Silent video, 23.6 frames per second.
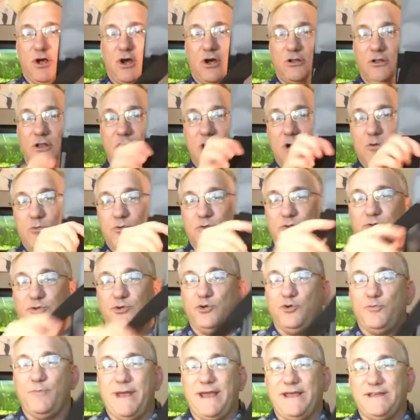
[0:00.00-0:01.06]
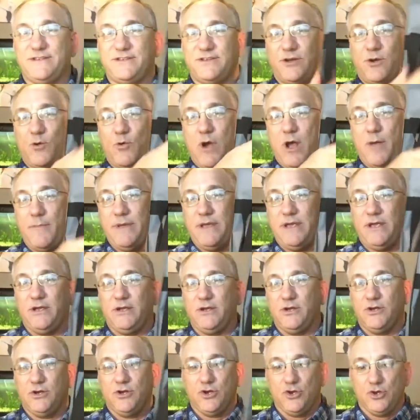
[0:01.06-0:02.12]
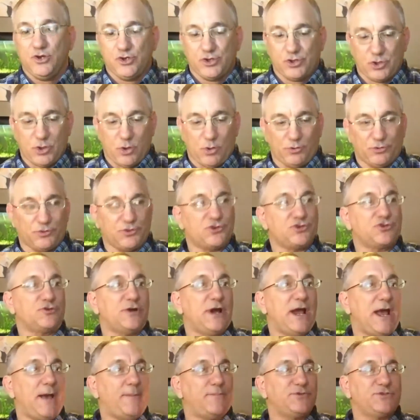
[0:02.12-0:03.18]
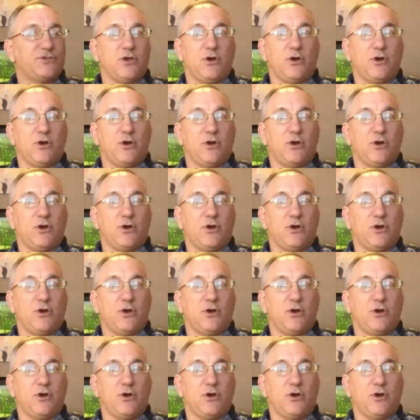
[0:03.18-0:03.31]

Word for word: along with two basic webbing shoulder straps.